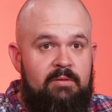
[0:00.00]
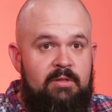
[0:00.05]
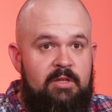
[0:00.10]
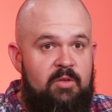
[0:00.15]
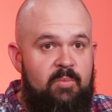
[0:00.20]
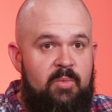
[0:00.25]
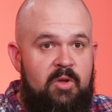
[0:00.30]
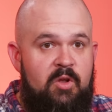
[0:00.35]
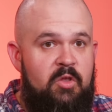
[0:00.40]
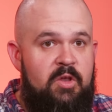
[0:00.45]
In
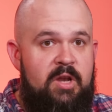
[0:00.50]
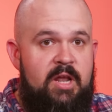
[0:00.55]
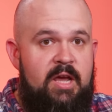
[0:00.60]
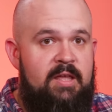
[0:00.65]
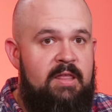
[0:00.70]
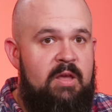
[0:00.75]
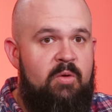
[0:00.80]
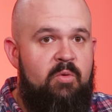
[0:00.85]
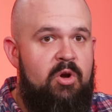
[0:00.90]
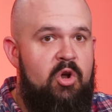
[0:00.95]
the middle of the
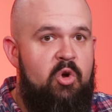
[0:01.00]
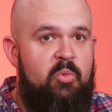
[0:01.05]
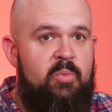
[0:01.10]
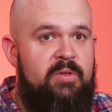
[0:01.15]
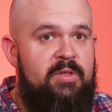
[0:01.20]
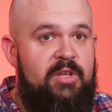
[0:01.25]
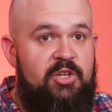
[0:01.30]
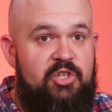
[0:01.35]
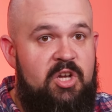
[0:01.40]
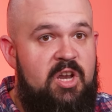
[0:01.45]
day, they weren't
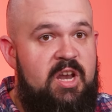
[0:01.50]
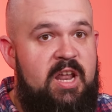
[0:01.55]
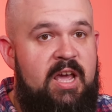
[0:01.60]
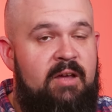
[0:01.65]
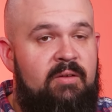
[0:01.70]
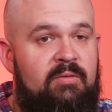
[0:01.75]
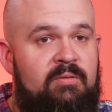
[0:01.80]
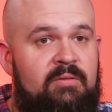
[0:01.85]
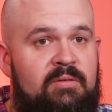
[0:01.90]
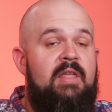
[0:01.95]
open, they shut
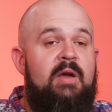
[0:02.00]
down.